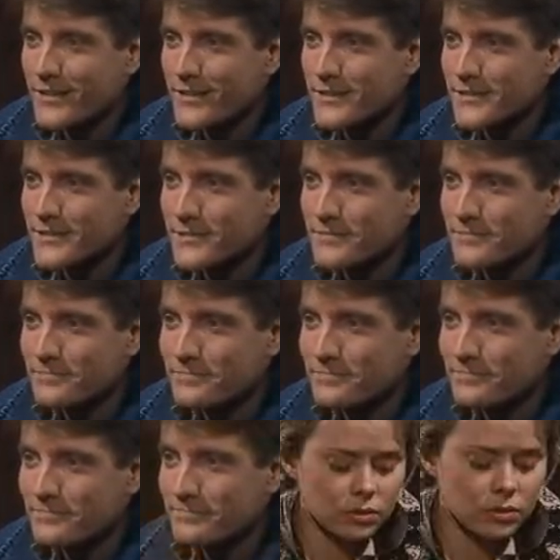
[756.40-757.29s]

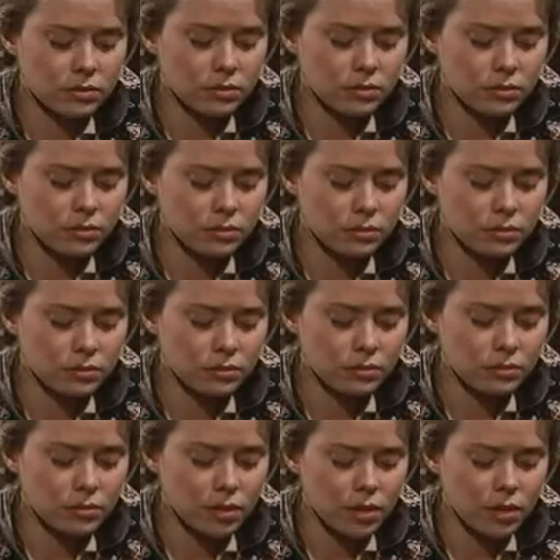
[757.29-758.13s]
No one is speaking in this clip.